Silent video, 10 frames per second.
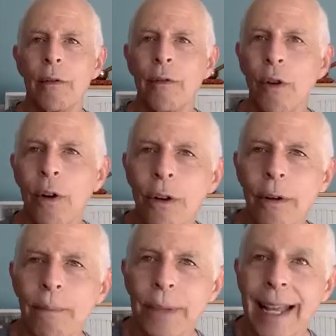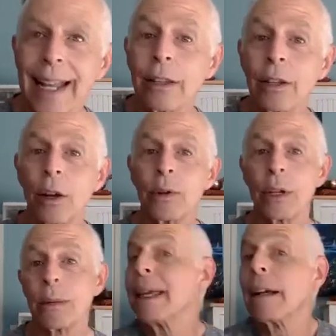for getting to know each
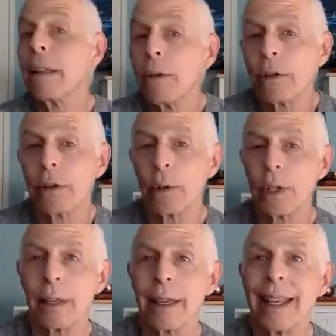other, be closer to each other,